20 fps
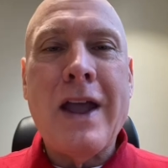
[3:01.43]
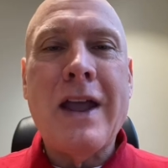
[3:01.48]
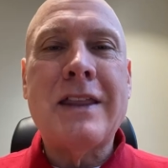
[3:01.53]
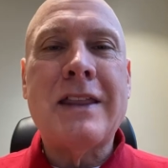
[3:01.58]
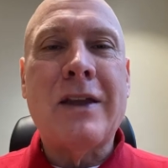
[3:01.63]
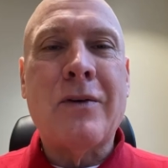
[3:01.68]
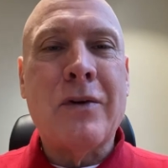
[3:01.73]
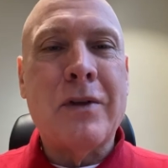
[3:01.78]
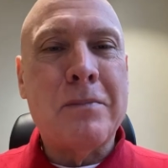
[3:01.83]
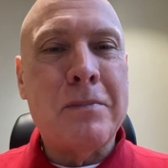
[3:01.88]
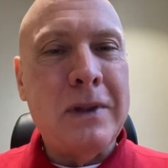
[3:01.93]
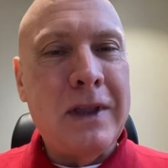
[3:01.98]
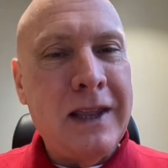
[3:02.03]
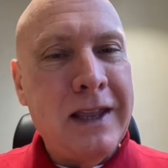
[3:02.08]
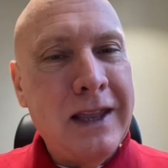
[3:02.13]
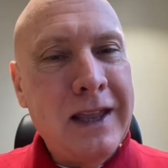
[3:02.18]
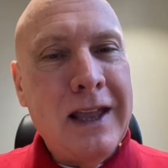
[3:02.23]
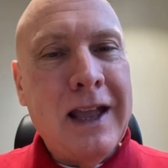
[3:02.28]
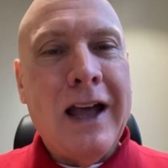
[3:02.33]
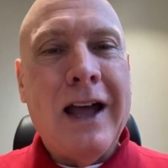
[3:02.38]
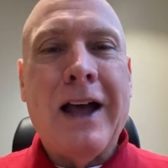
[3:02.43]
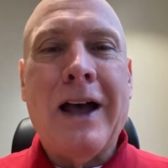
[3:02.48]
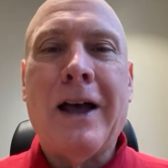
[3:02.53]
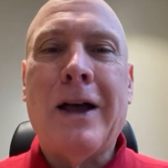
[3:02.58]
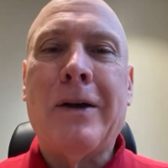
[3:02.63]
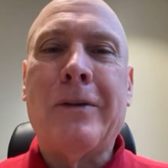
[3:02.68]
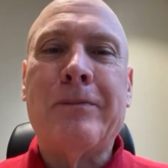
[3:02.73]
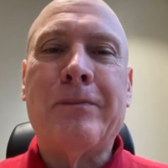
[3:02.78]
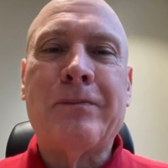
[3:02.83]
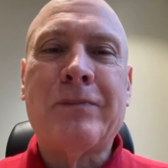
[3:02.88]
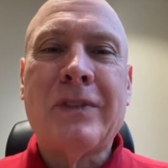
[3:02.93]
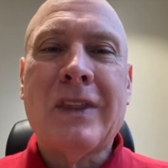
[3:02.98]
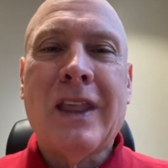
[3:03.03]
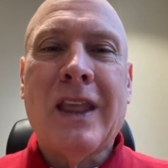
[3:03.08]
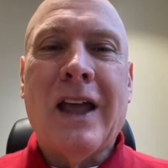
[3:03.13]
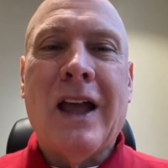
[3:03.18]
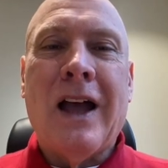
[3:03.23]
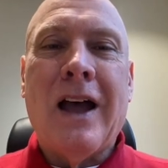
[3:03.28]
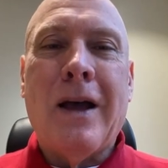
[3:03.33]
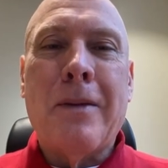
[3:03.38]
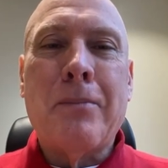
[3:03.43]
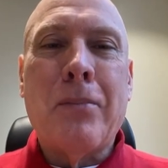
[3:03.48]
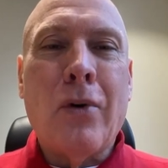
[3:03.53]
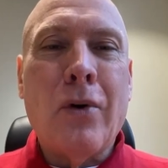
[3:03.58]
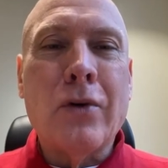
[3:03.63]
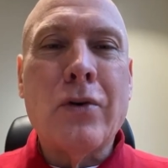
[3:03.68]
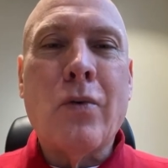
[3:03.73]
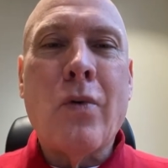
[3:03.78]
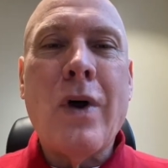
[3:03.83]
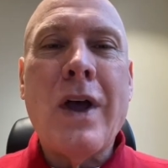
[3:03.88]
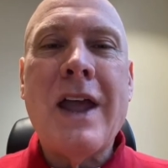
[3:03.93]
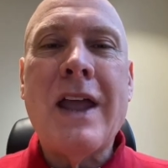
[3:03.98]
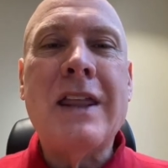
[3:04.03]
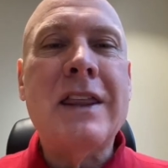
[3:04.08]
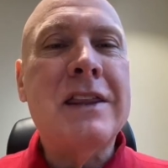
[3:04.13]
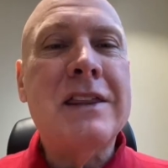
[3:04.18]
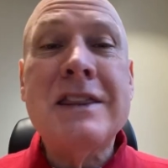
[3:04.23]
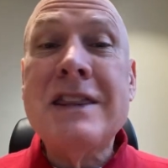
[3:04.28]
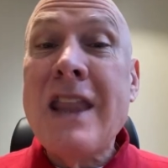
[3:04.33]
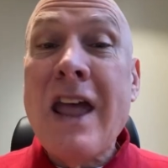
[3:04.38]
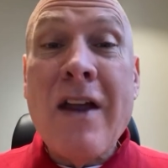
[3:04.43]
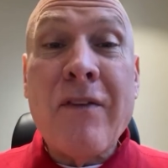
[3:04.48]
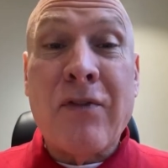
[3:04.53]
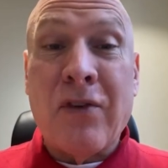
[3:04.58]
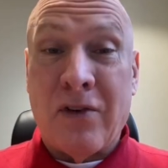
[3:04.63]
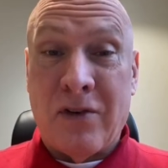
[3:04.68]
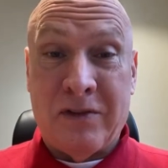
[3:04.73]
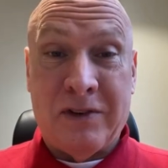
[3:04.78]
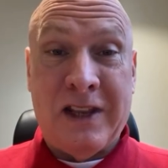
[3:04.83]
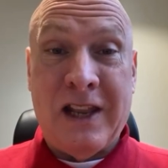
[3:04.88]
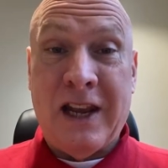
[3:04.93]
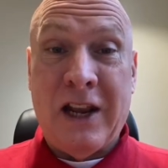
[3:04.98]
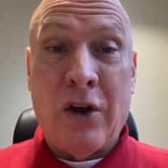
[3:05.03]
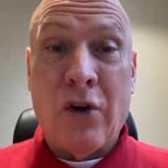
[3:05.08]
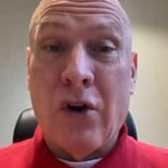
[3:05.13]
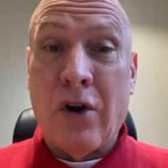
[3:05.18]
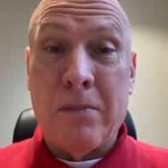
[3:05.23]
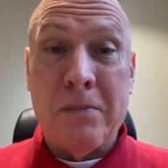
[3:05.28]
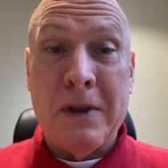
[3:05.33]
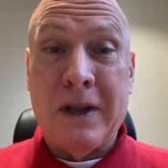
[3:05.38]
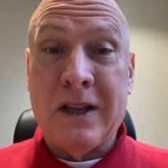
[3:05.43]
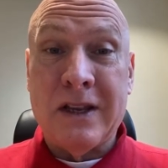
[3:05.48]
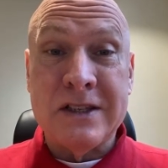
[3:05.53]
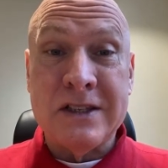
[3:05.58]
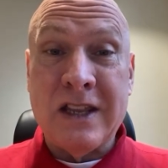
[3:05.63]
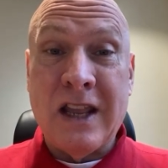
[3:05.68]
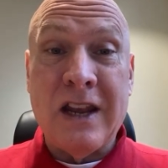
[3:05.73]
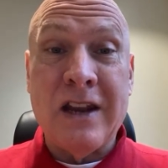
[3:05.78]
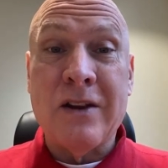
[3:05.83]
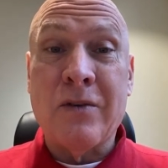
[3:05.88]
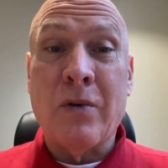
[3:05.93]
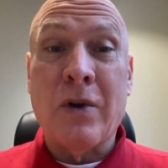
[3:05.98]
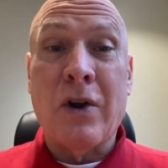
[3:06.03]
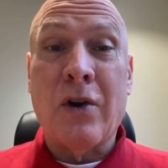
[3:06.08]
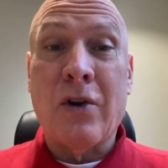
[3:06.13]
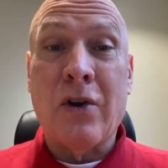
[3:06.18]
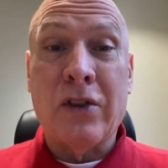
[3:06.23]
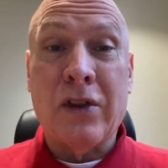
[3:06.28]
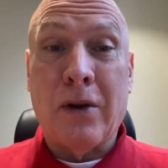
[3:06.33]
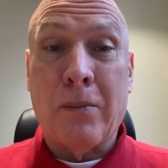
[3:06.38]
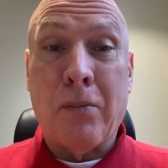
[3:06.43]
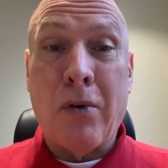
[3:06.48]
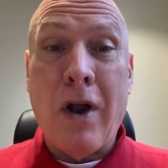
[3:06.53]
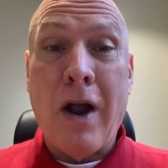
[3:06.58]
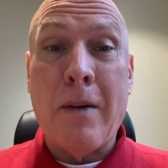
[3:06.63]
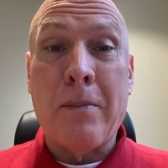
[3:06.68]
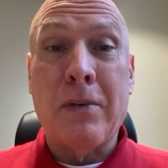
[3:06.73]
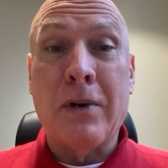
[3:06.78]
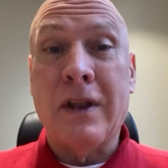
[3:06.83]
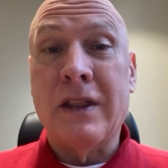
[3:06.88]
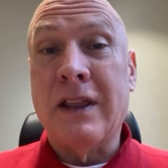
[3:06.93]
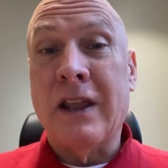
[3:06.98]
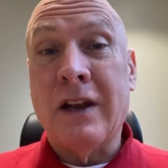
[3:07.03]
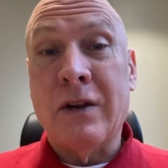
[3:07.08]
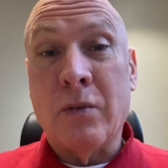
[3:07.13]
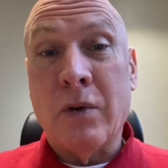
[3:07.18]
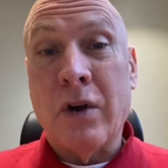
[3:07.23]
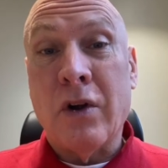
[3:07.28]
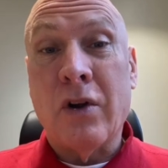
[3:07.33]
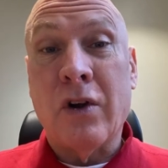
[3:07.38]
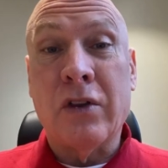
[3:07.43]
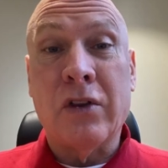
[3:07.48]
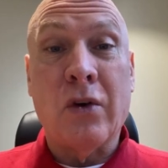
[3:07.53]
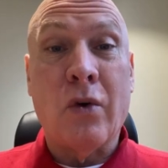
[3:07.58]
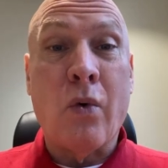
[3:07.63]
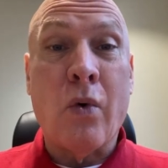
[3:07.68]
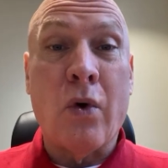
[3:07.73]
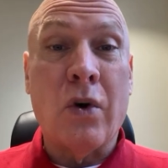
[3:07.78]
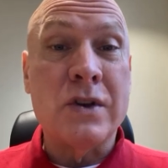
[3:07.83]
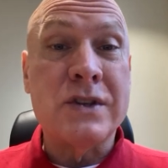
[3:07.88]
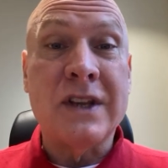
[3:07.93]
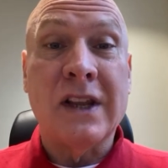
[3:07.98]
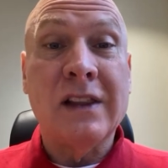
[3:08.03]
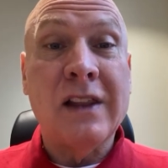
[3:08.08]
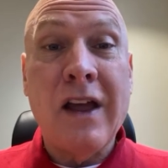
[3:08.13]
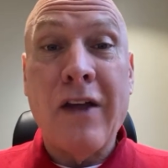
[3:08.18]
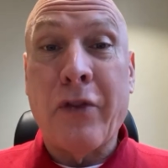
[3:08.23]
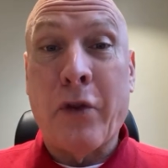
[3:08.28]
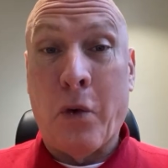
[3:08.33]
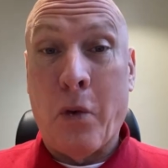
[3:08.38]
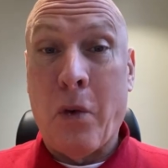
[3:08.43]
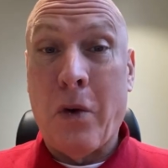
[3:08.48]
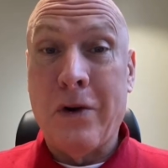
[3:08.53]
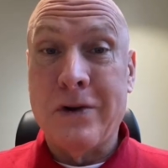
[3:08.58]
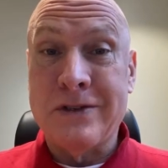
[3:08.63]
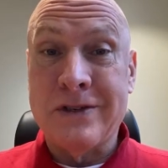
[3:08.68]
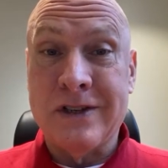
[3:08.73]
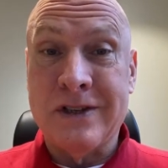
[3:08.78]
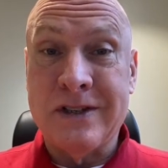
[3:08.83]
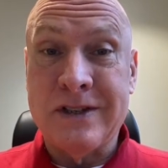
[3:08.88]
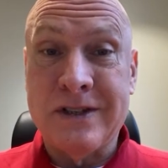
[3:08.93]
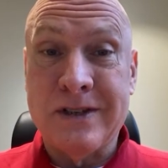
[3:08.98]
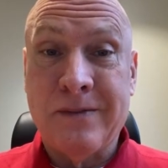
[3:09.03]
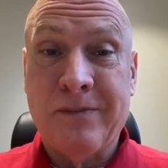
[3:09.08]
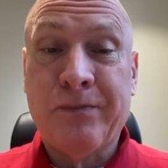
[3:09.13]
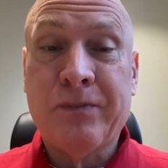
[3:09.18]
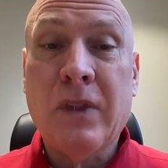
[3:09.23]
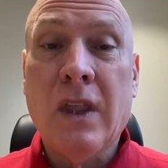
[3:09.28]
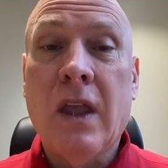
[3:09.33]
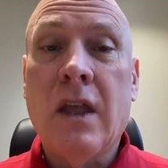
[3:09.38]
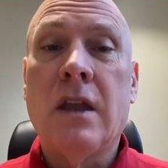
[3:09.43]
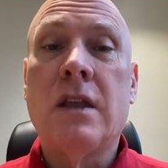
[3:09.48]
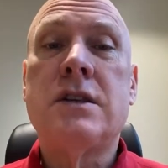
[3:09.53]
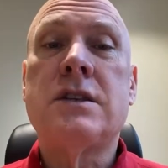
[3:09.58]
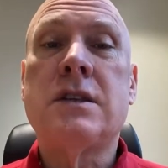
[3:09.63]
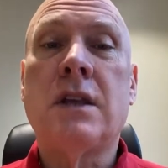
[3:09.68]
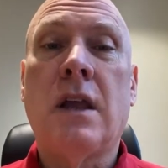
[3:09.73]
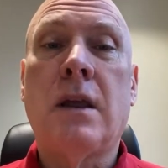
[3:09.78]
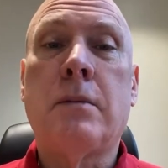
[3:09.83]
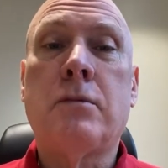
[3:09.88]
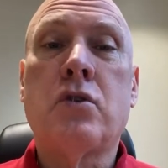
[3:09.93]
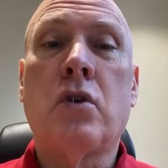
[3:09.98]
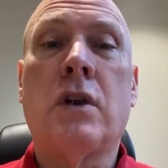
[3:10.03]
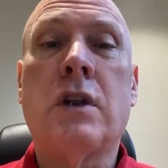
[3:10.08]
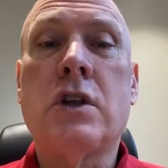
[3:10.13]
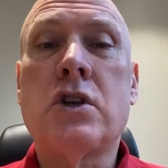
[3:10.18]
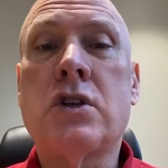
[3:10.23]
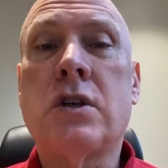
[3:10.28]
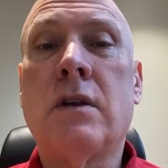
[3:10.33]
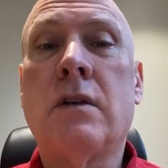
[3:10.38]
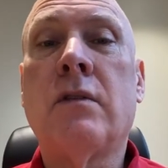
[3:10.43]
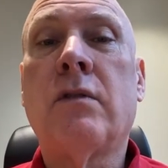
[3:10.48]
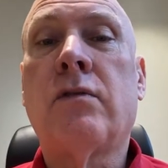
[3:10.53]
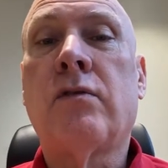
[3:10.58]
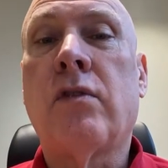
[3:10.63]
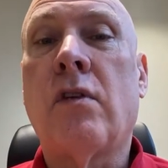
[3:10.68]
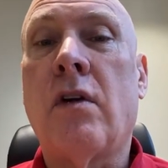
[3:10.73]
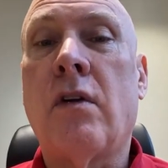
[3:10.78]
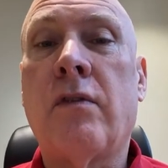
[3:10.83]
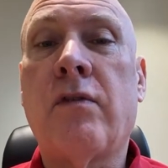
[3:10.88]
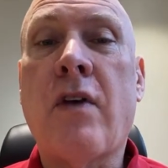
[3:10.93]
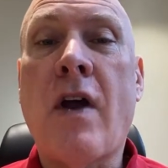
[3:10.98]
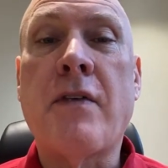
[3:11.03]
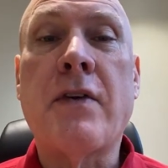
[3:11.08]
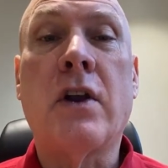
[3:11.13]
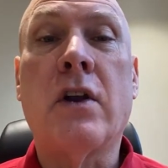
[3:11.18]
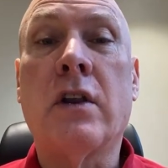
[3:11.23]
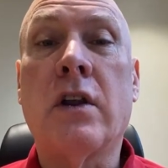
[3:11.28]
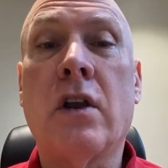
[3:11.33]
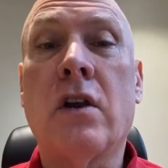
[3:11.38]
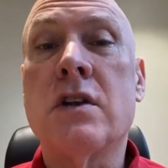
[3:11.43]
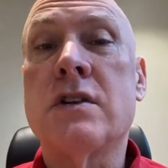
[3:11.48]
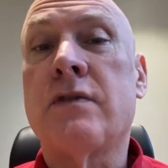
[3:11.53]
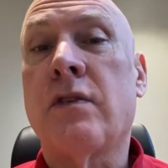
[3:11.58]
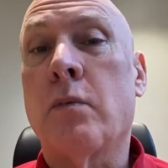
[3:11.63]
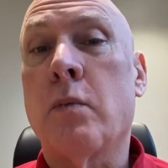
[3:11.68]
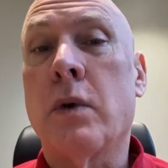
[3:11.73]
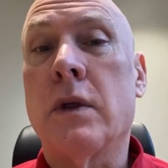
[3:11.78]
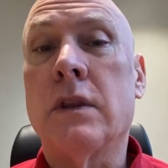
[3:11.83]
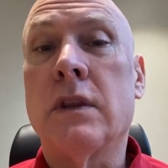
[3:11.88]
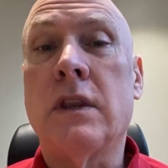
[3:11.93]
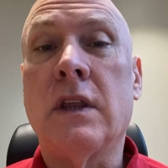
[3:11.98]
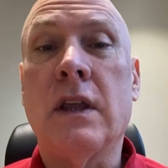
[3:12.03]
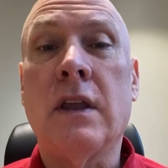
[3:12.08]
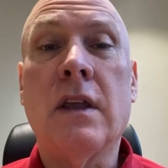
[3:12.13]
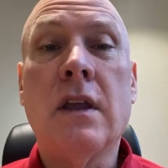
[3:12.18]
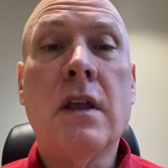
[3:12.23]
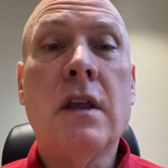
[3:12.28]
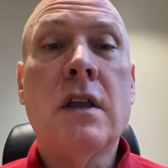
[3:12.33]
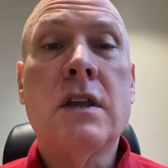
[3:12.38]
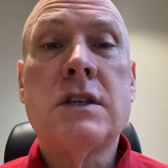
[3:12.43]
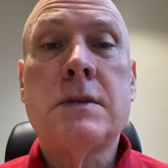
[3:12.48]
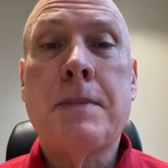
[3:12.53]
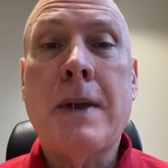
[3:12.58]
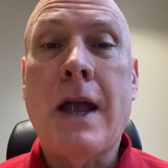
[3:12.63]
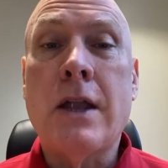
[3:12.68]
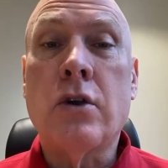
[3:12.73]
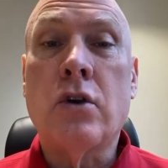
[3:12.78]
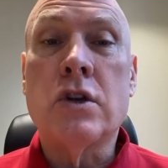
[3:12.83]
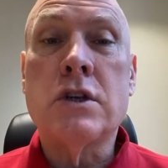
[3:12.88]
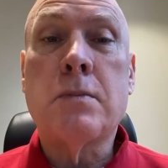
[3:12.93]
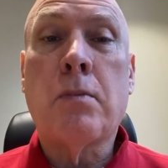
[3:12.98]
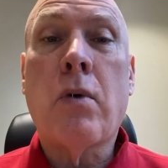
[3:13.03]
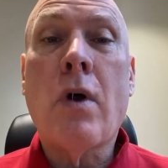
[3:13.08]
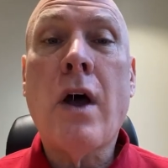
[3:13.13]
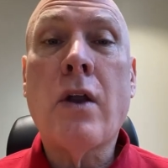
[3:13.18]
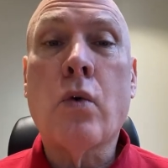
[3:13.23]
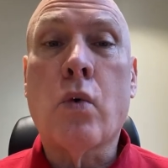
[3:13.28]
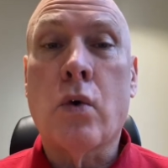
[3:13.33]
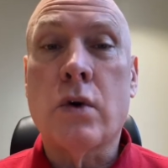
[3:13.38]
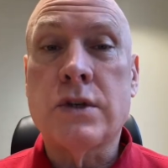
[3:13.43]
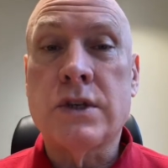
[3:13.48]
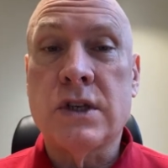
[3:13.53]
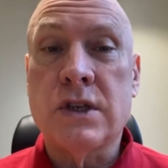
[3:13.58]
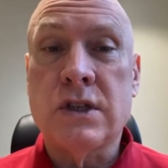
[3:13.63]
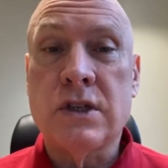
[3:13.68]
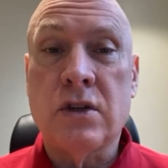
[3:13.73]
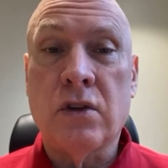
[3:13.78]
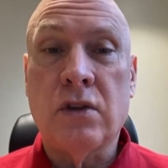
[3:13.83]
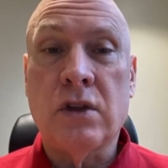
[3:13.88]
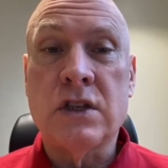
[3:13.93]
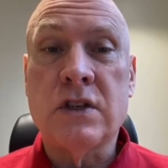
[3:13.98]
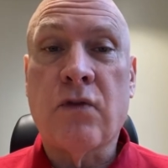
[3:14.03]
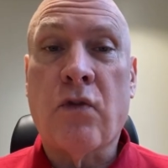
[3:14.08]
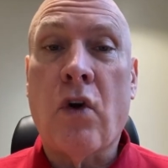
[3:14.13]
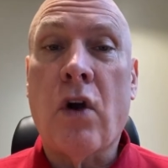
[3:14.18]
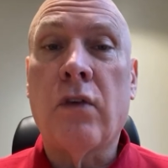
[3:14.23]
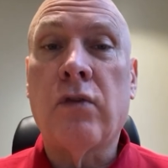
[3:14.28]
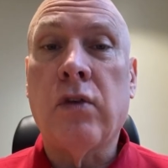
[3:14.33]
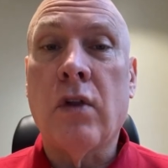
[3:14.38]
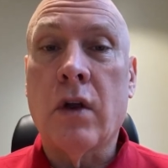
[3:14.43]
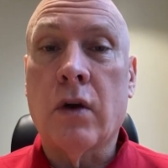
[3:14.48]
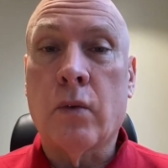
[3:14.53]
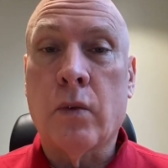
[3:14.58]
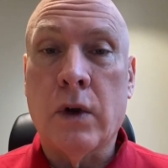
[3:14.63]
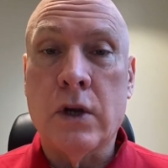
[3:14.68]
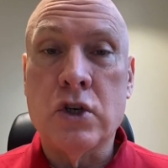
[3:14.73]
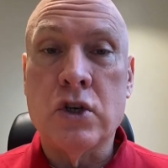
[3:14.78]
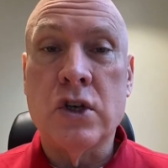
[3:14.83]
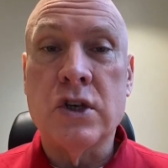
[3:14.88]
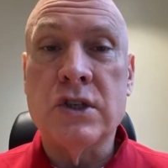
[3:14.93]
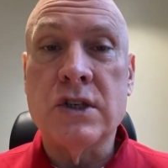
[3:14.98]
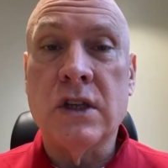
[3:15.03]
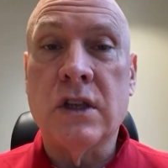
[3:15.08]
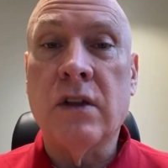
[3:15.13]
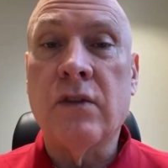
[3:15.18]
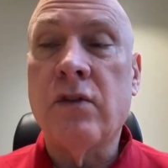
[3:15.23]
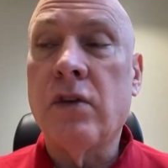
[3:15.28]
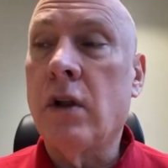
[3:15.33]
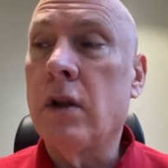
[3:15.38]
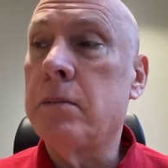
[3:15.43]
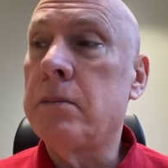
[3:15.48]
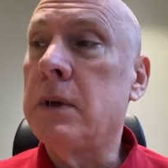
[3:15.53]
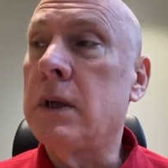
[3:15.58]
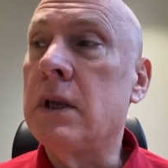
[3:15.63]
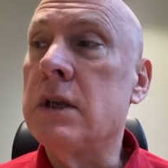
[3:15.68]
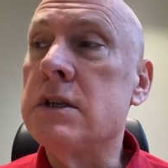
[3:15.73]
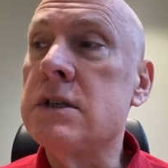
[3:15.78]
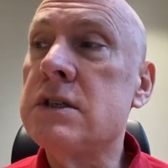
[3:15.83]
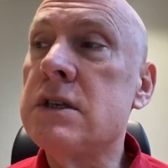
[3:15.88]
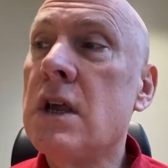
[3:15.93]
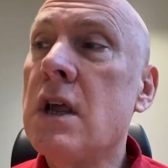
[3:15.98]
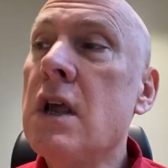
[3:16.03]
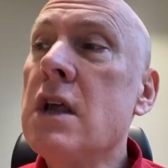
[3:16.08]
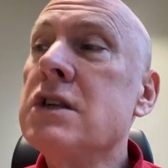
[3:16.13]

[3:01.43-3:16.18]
They would be pulled away, never getting hurt because they didn't want to hurt their property and they didn't want to hurt their horse. They loved their horses. It's a tradition for 500 years from when the Spaniards brought horses to these far-flung regions in the Philippines.